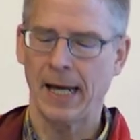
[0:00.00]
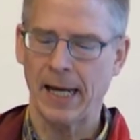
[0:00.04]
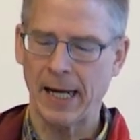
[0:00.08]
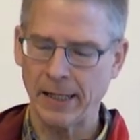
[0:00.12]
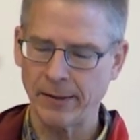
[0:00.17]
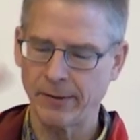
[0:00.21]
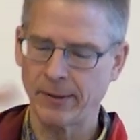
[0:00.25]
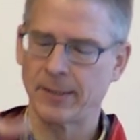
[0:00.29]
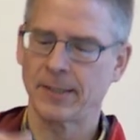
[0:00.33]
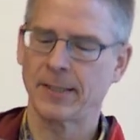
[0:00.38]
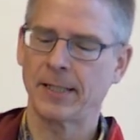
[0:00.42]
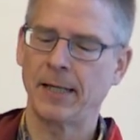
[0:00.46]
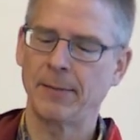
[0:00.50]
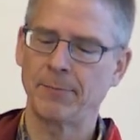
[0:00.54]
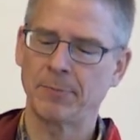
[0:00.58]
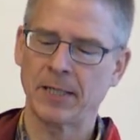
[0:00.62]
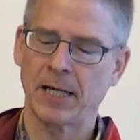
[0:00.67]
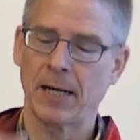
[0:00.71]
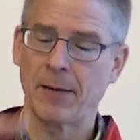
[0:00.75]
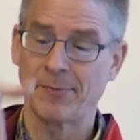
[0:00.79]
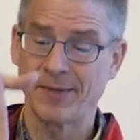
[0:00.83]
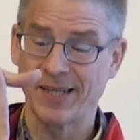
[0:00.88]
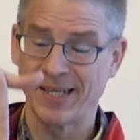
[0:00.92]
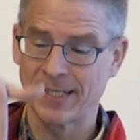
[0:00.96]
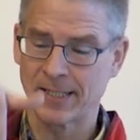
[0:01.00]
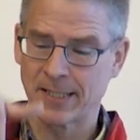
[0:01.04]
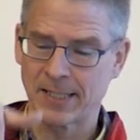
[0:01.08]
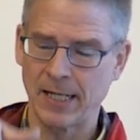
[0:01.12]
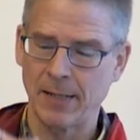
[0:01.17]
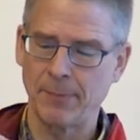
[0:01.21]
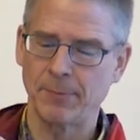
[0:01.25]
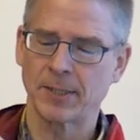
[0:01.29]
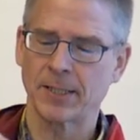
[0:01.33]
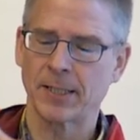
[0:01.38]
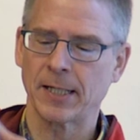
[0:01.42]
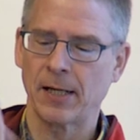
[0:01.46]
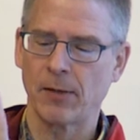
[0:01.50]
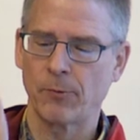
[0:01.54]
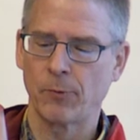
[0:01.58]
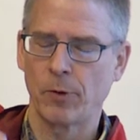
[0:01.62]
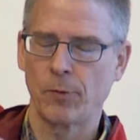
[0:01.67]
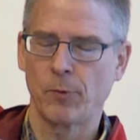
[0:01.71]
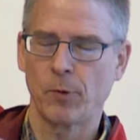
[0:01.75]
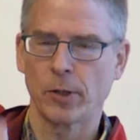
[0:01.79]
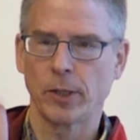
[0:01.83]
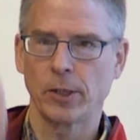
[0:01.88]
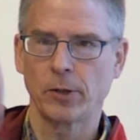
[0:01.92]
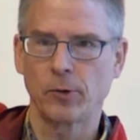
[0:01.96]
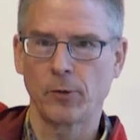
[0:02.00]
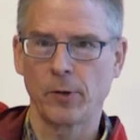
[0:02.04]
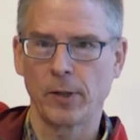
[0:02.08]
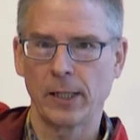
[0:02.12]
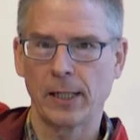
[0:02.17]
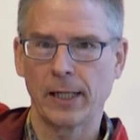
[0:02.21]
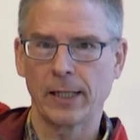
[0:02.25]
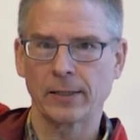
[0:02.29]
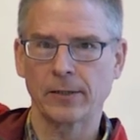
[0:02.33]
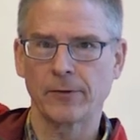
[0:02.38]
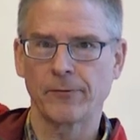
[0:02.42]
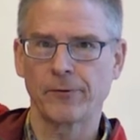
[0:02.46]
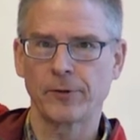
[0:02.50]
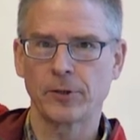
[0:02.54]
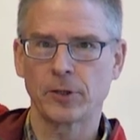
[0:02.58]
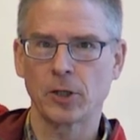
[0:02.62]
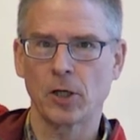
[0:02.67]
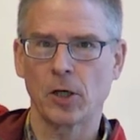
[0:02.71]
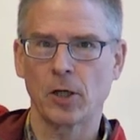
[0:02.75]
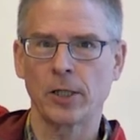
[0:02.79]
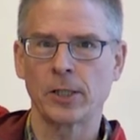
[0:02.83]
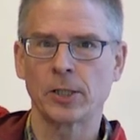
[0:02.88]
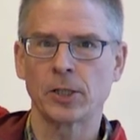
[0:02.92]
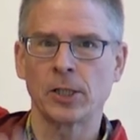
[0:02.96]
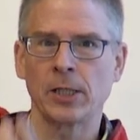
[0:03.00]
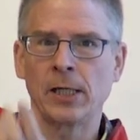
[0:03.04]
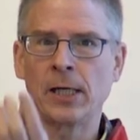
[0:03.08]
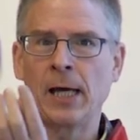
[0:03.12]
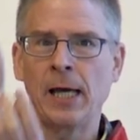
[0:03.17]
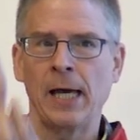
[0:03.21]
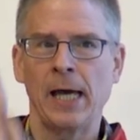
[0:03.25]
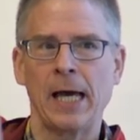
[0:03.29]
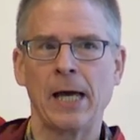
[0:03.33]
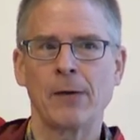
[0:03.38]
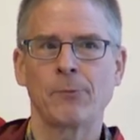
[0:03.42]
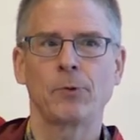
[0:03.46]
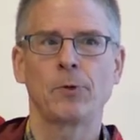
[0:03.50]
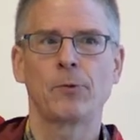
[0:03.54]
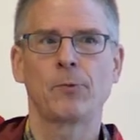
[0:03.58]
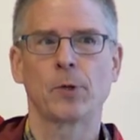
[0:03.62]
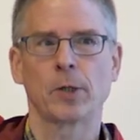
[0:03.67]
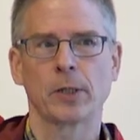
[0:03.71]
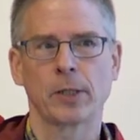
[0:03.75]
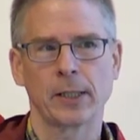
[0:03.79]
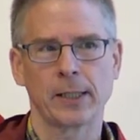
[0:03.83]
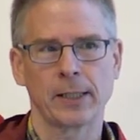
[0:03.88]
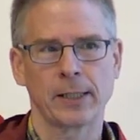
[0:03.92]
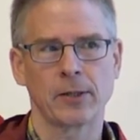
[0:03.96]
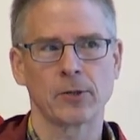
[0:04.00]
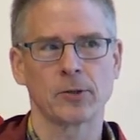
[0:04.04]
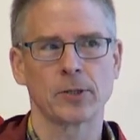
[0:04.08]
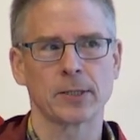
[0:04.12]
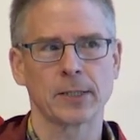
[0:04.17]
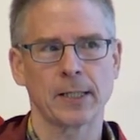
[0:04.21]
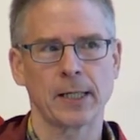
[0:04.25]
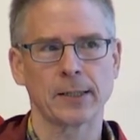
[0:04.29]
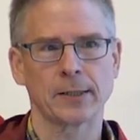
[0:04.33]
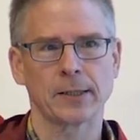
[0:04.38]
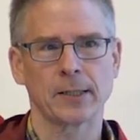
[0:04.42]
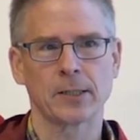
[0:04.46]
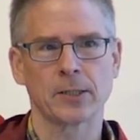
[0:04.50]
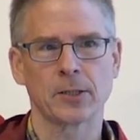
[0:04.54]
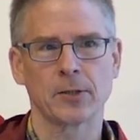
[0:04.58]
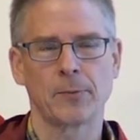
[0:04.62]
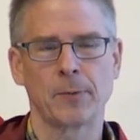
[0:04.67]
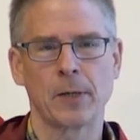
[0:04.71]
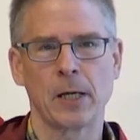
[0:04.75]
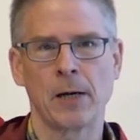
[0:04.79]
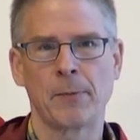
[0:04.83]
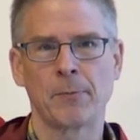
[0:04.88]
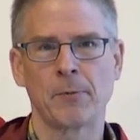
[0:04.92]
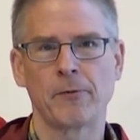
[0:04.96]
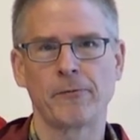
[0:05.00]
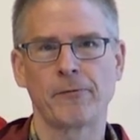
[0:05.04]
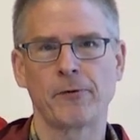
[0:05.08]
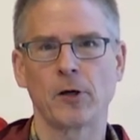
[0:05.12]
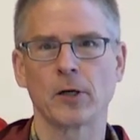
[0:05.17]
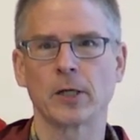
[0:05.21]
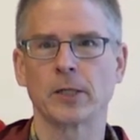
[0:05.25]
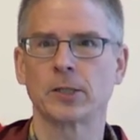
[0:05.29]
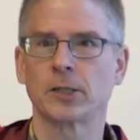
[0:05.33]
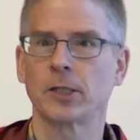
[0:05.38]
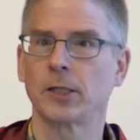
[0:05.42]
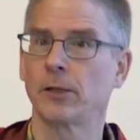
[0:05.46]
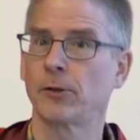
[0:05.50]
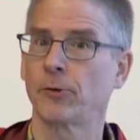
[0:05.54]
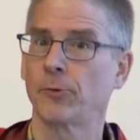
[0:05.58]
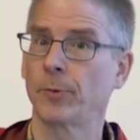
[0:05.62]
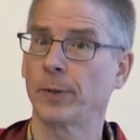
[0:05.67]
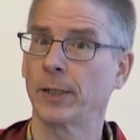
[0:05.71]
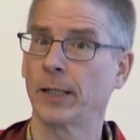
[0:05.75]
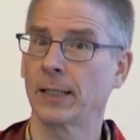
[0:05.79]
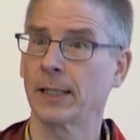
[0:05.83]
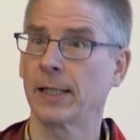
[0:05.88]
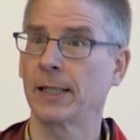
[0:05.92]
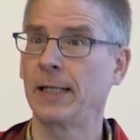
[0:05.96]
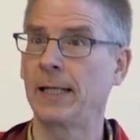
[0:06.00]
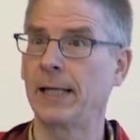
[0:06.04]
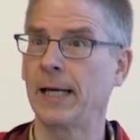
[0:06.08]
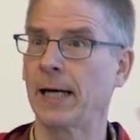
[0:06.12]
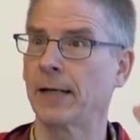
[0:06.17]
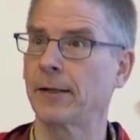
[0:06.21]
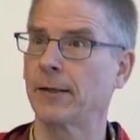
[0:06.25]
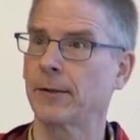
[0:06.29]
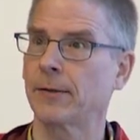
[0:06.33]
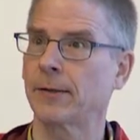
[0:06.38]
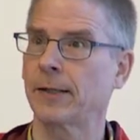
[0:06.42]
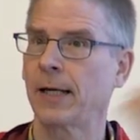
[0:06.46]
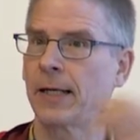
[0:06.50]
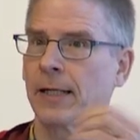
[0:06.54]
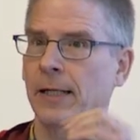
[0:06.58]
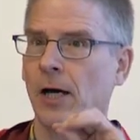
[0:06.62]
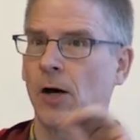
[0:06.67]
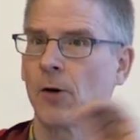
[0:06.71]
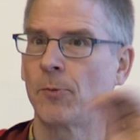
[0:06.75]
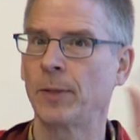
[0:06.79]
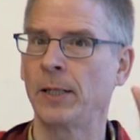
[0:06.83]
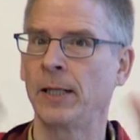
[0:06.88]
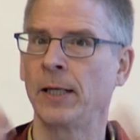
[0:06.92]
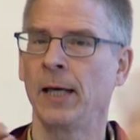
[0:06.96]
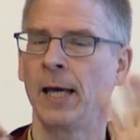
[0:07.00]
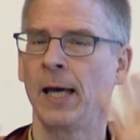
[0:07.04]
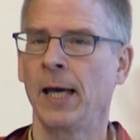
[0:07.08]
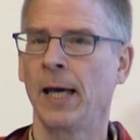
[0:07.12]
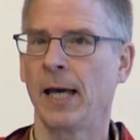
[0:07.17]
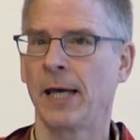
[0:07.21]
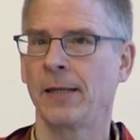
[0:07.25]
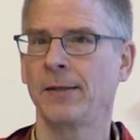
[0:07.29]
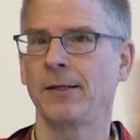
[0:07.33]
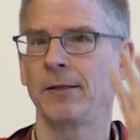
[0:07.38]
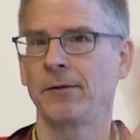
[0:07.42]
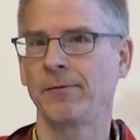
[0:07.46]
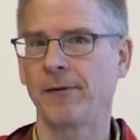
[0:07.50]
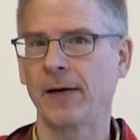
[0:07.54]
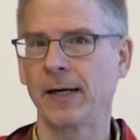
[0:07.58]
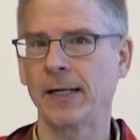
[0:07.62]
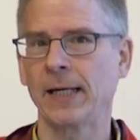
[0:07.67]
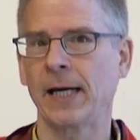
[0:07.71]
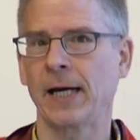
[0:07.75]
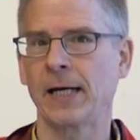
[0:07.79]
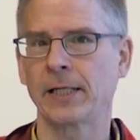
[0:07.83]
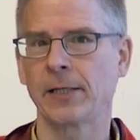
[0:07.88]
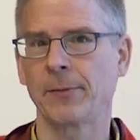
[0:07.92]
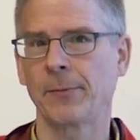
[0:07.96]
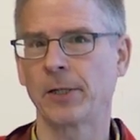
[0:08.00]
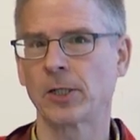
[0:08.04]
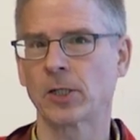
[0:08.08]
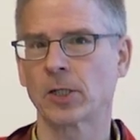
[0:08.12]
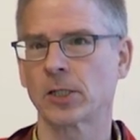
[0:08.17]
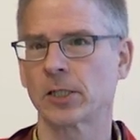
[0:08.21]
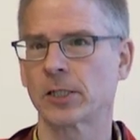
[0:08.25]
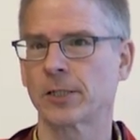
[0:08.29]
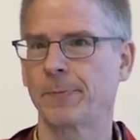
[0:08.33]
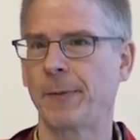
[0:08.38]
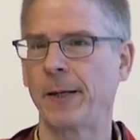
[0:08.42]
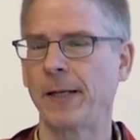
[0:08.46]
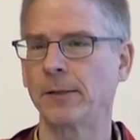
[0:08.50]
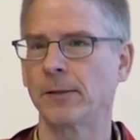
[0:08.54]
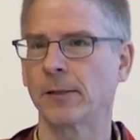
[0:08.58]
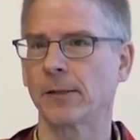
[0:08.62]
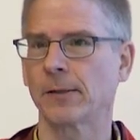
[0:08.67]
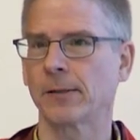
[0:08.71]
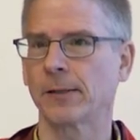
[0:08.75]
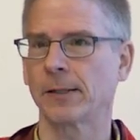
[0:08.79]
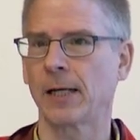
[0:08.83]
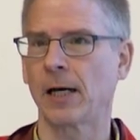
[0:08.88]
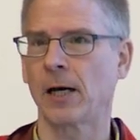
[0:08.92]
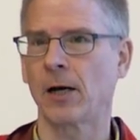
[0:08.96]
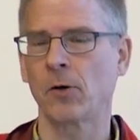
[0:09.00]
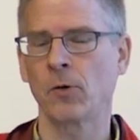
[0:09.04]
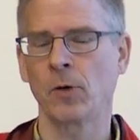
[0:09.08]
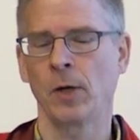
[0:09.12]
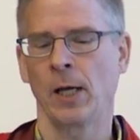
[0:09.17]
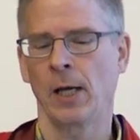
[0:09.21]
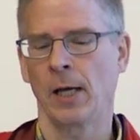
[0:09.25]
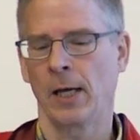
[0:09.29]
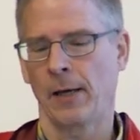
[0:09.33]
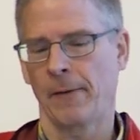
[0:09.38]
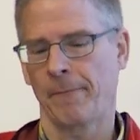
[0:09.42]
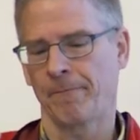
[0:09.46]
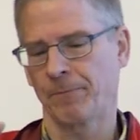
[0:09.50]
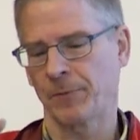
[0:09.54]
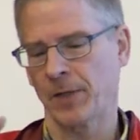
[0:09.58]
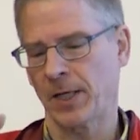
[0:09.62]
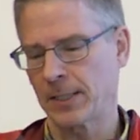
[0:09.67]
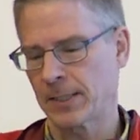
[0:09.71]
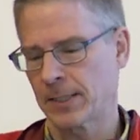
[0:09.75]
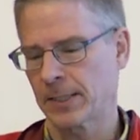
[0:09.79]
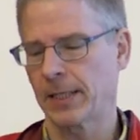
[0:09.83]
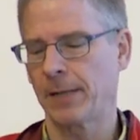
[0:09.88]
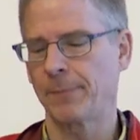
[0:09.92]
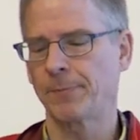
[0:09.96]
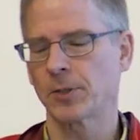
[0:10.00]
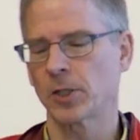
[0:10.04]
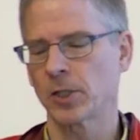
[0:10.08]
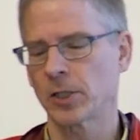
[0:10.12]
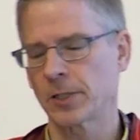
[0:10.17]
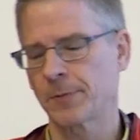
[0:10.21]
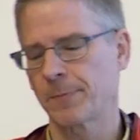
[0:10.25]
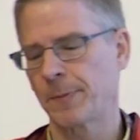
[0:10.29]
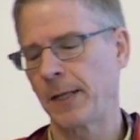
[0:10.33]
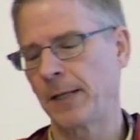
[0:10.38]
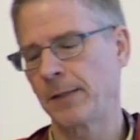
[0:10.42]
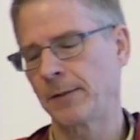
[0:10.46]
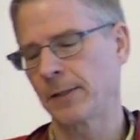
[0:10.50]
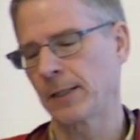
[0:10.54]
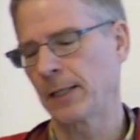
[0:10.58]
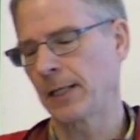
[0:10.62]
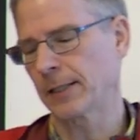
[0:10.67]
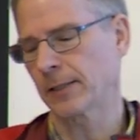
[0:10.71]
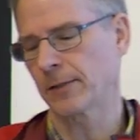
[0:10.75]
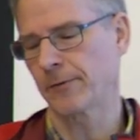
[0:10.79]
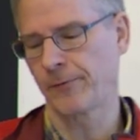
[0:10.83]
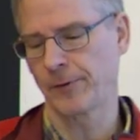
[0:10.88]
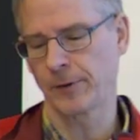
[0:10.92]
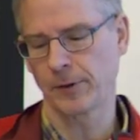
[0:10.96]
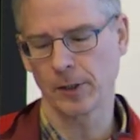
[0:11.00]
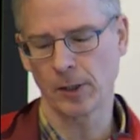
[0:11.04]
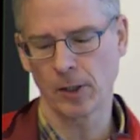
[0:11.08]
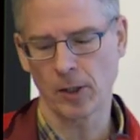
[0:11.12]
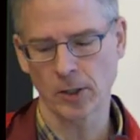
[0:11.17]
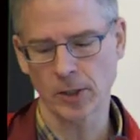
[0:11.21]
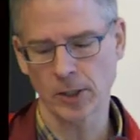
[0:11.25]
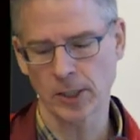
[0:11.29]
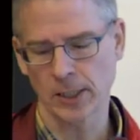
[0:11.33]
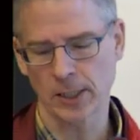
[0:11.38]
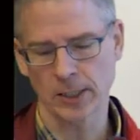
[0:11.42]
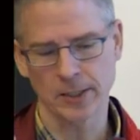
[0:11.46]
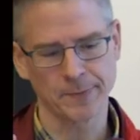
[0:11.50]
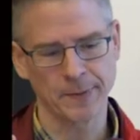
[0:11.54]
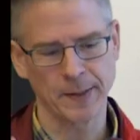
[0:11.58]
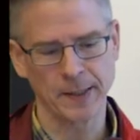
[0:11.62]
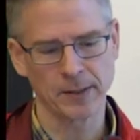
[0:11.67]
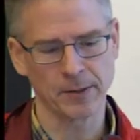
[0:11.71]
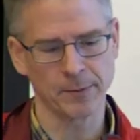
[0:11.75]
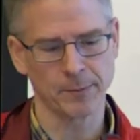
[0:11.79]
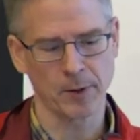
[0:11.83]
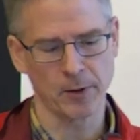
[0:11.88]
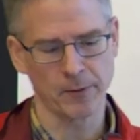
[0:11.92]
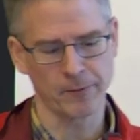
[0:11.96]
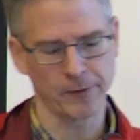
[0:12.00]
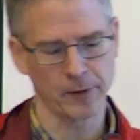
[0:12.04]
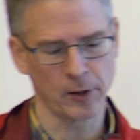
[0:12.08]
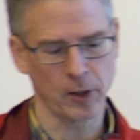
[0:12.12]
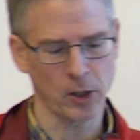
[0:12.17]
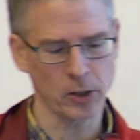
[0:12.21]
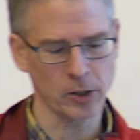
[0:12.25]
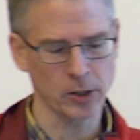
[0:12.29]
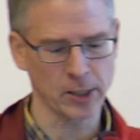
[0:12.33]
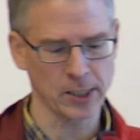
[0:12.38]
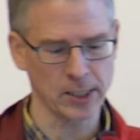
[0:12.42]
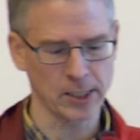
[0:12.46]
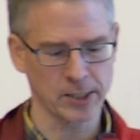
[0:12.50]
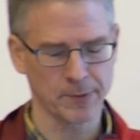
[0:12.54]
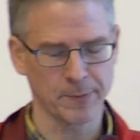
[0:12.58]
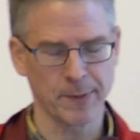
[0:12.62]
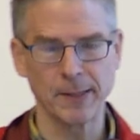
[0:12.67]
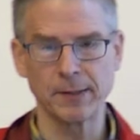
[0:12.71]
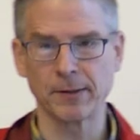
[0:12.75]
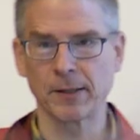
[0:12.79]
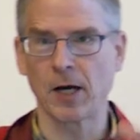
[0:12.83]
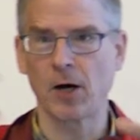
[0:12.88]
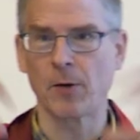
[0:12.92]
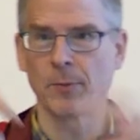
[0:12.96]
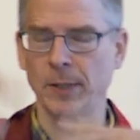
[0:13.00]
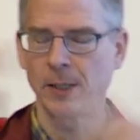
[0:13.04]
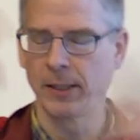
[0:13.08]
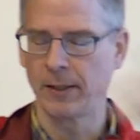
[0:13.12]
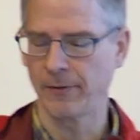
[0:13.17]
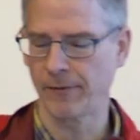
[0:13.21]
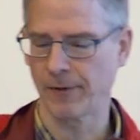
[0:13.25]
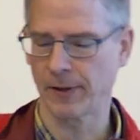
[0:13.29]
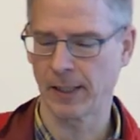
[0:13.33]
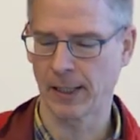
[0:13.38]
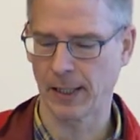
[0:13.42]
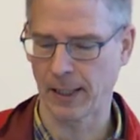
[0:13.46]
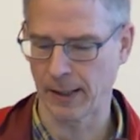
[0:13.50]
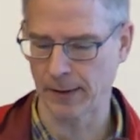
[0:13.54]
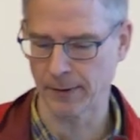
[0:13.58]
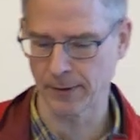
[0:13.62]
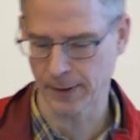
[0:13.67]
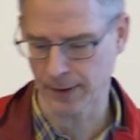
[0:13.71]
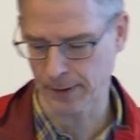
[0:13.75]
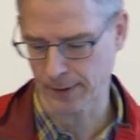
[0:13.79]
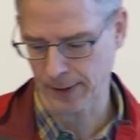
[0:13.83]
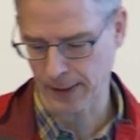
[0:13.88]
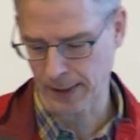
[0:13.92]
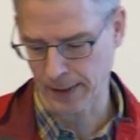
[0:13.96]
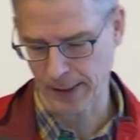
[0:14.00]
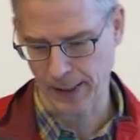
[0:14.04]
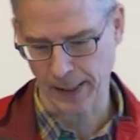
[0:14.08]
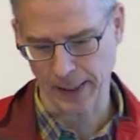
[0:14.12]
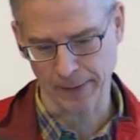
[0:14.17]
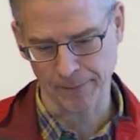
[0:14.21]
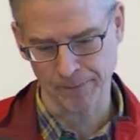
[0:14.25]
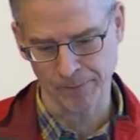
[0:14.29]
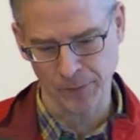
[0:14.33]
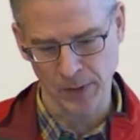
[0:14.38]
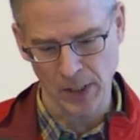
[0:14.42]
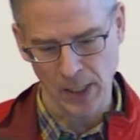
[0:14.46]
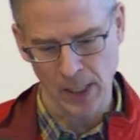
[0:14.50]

At the same time, in the same cell, we want to do the electrophysiology and we want to reconstruct its uh, morphology. So we can really understand how many, in these very high dimensional spaces now, transcriptional space, electrophysiological space, and morphological space, how many different clusters are there.